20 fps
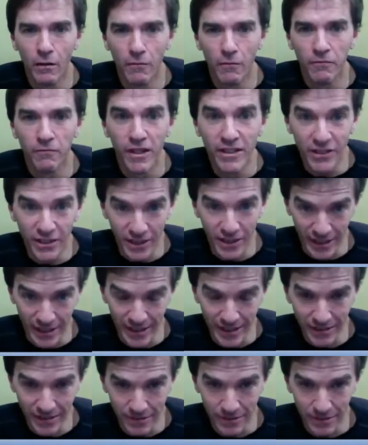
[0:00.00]

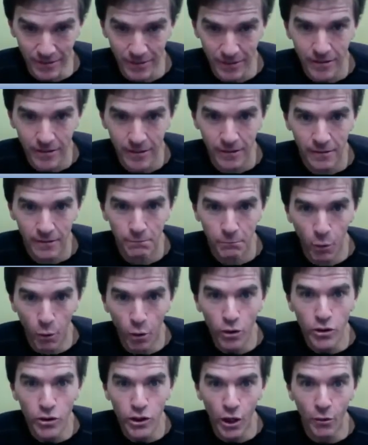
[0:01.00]
physically,
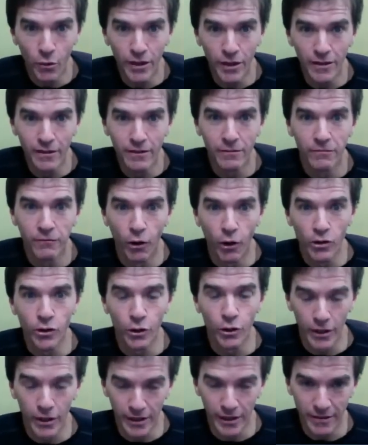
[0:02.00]
more showings
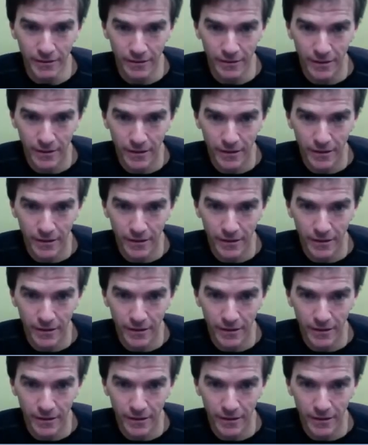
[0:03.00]
virtually,